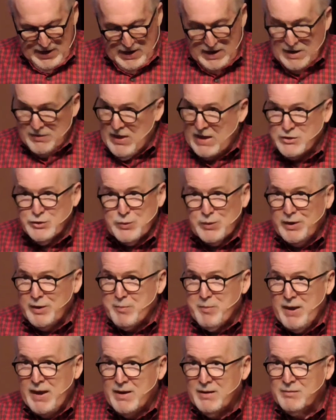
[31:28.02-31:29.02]
And that's really
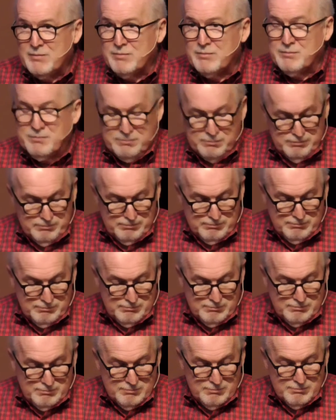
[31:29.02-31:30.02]
been
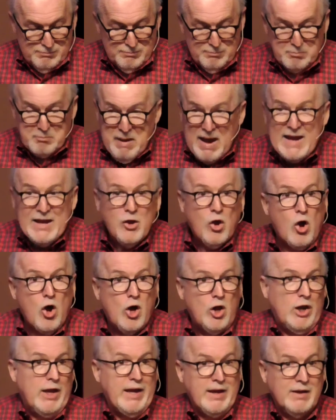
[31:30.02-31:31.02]
my
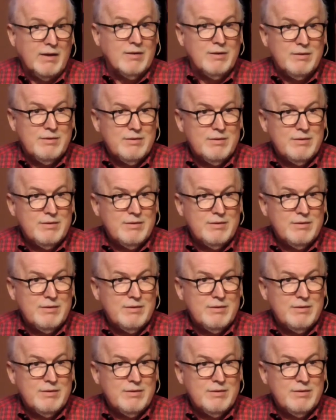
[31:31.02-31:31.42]
calling